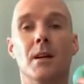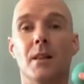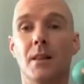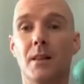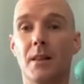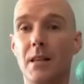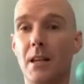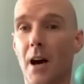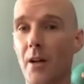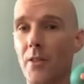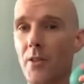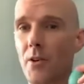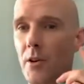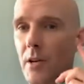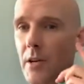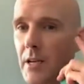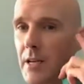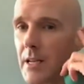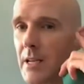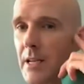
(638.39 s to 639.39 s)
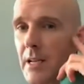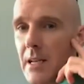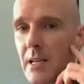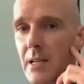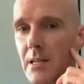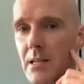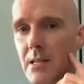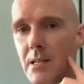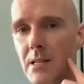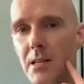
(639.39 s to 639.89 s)
The other
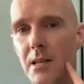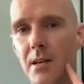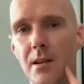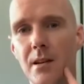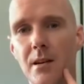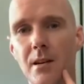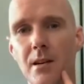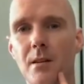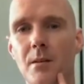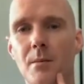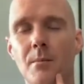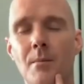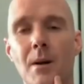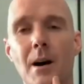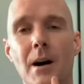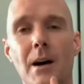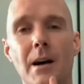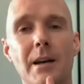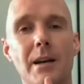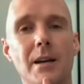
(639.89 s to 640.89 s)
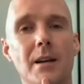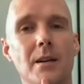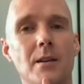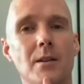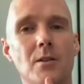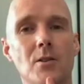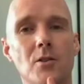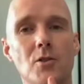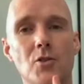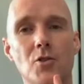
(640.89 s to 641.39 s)
is my
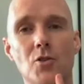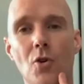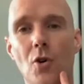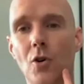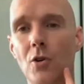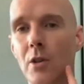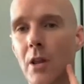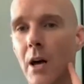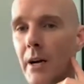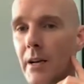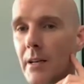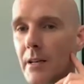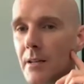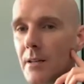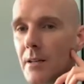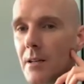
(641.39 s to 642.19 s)
jawline,